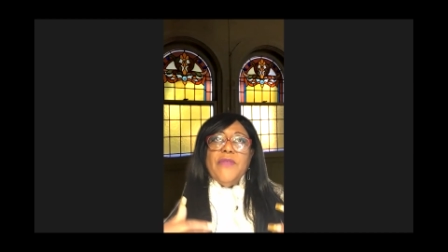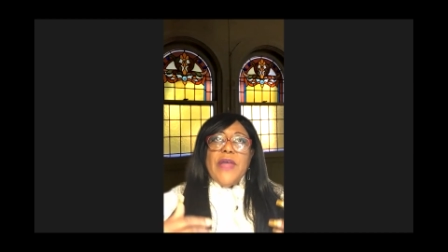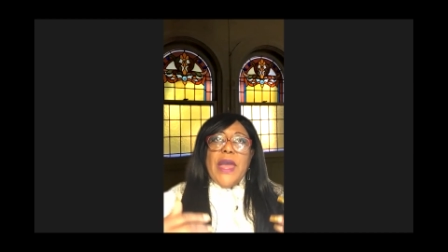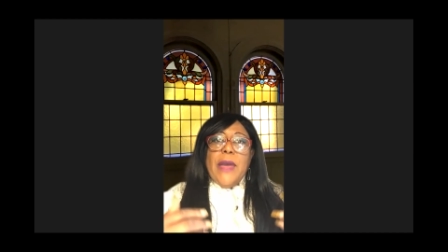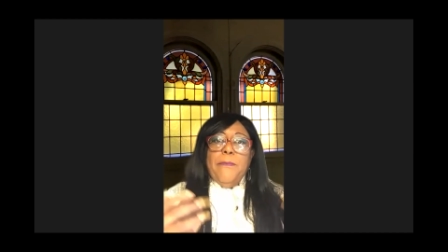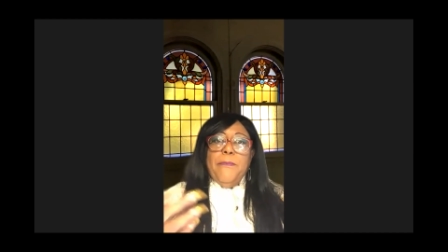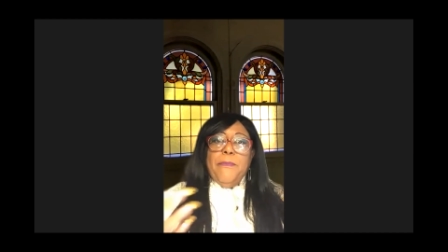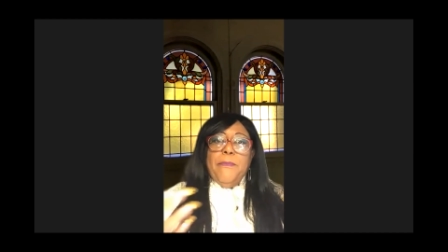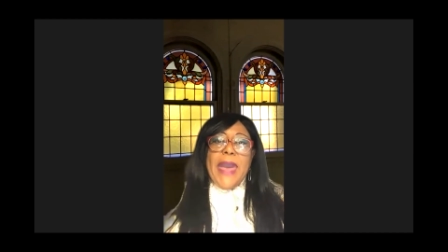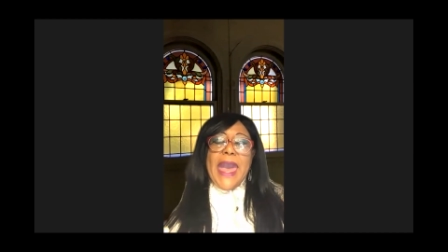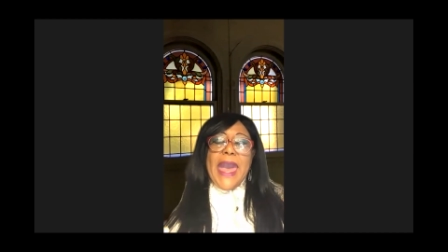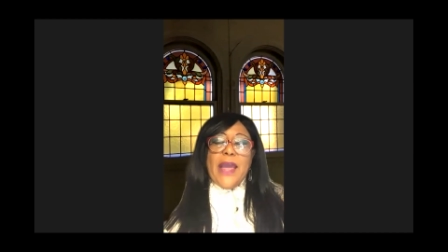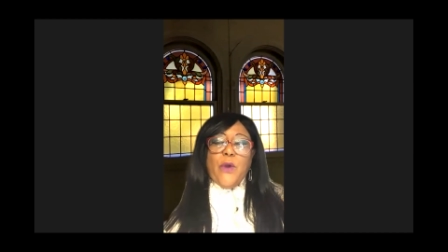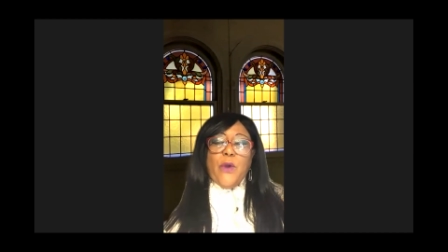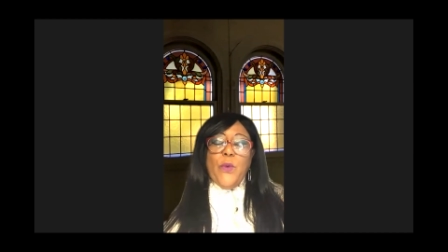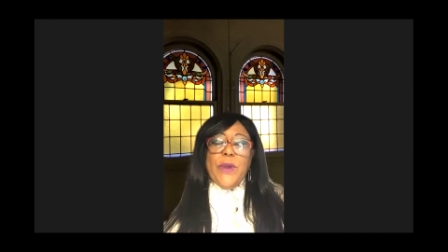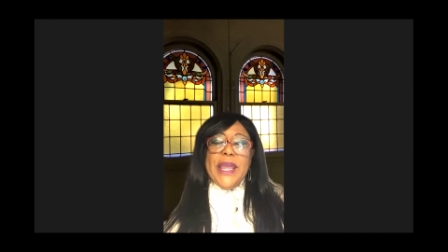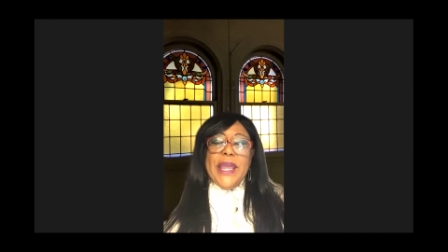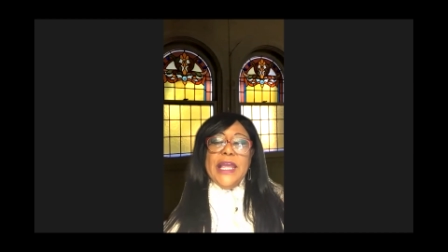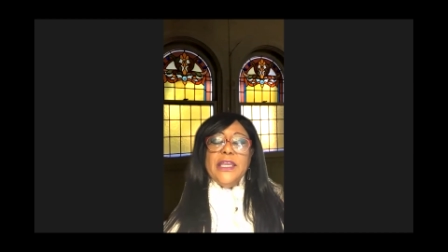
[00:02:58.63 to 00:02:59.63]
that back
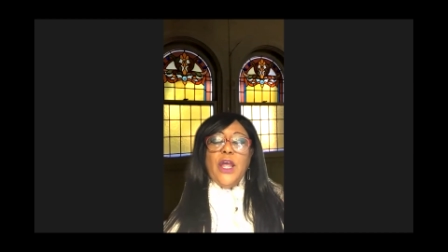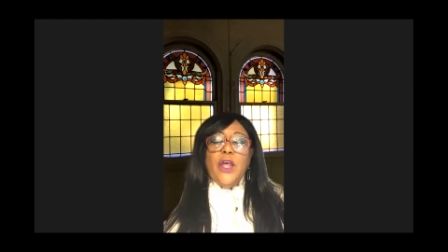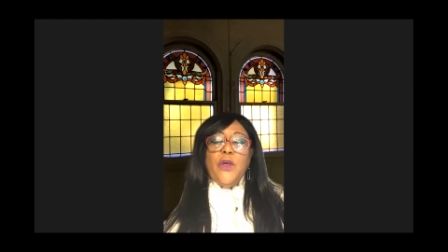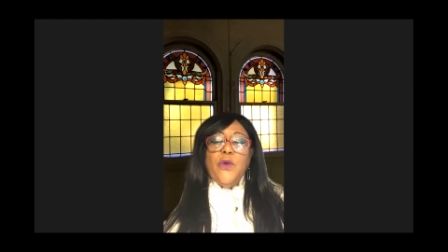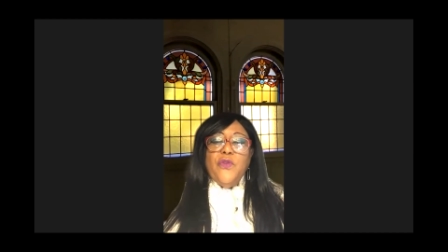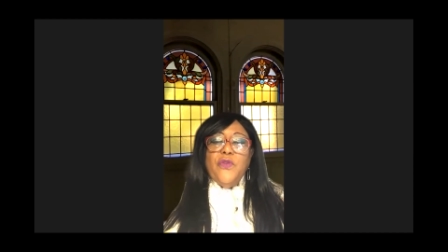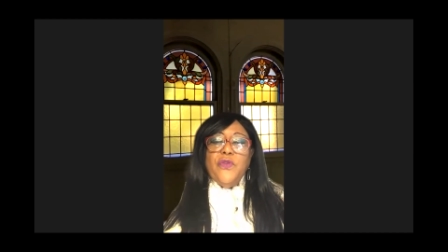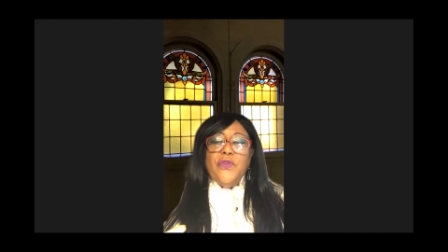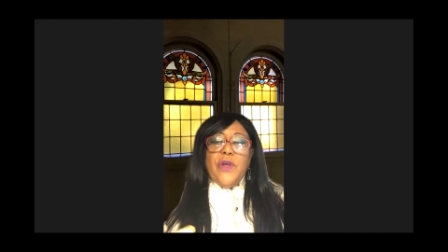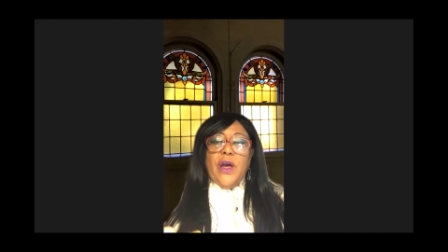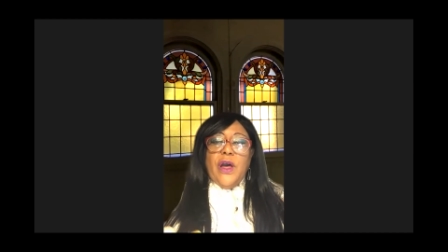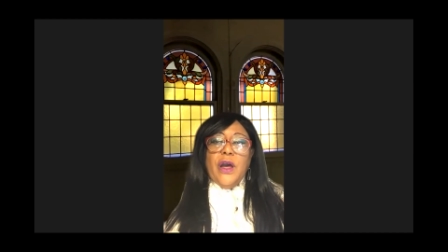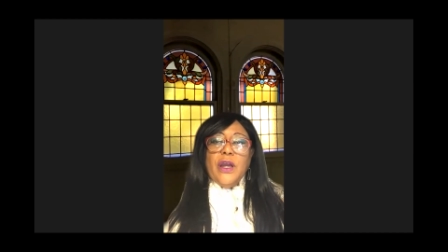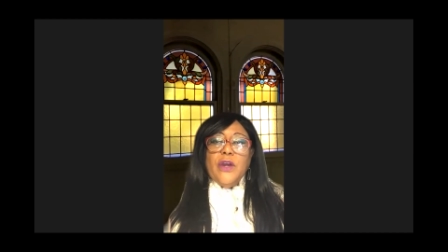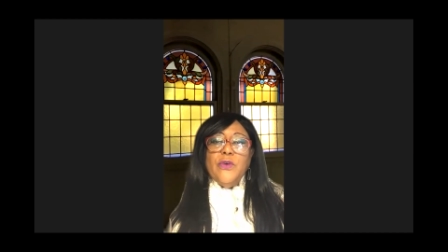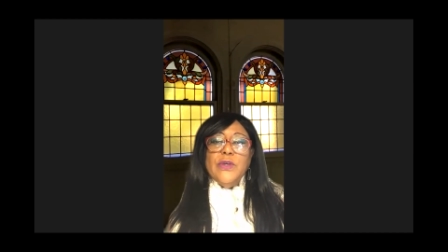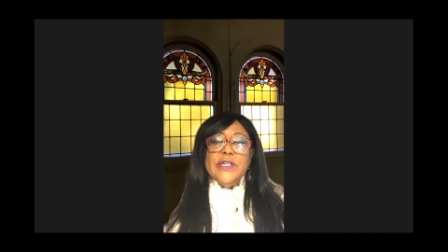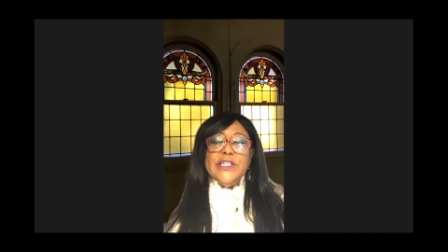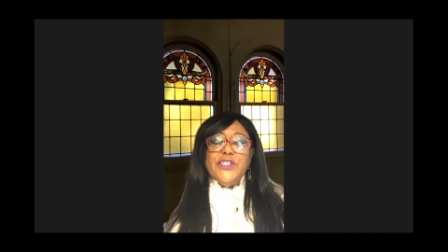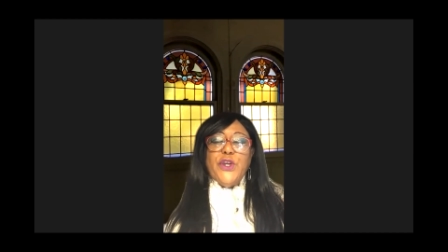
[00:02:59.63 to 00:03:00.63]
when the
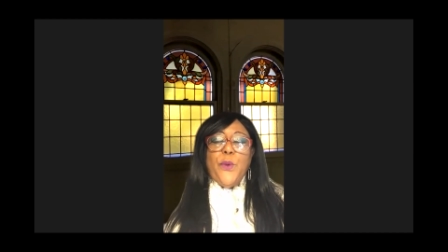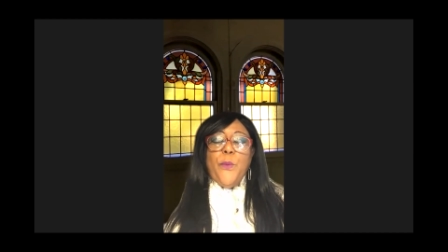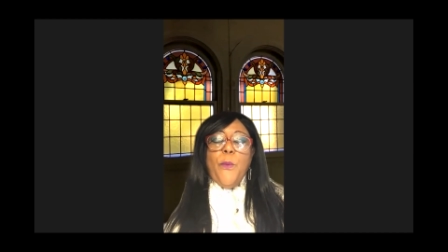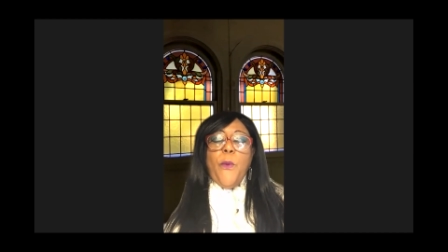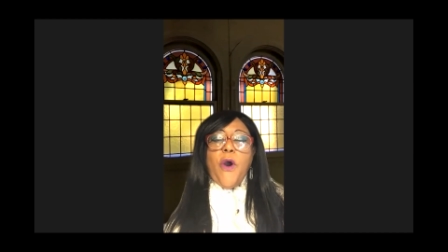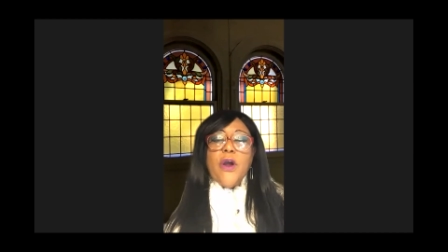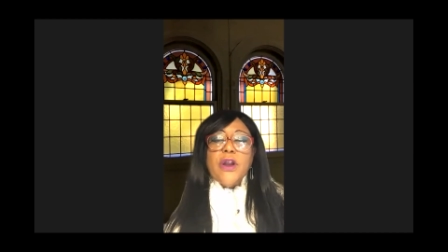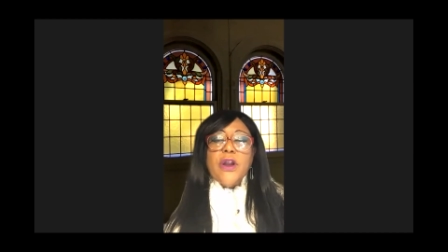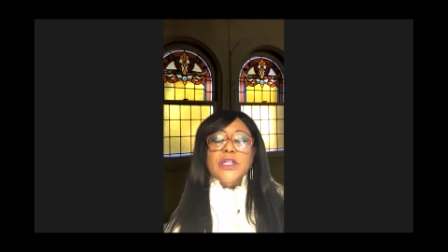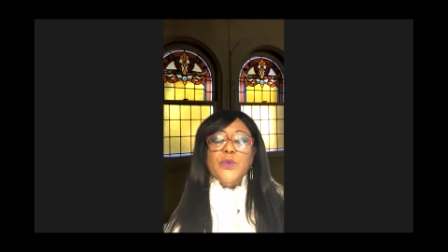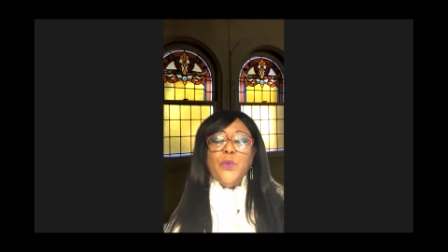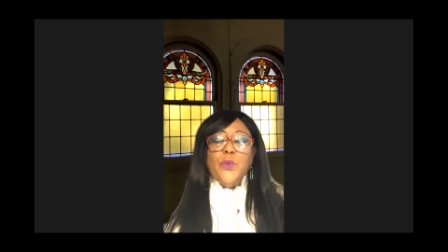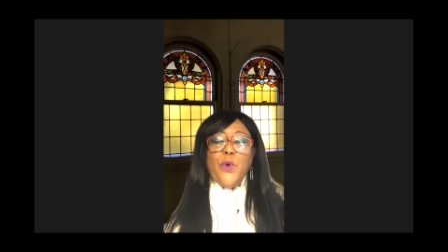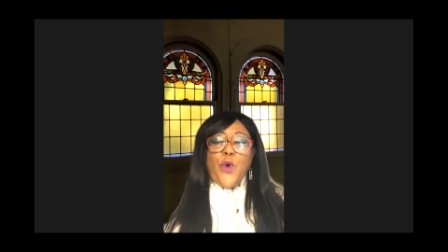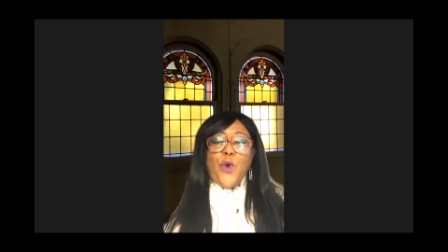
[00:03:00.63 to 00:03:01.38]
Christian martyrs were